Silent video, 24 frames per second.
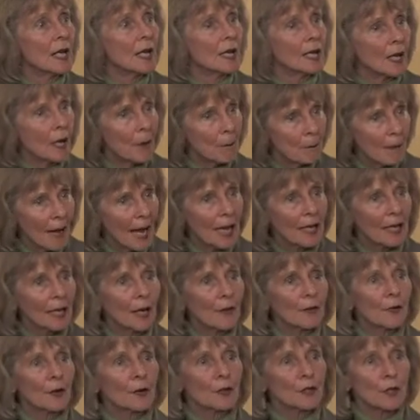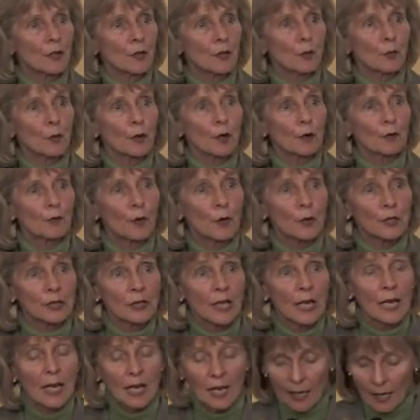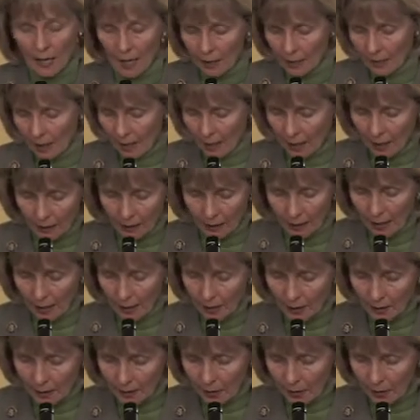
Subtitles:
get back out there to the workforce, and get us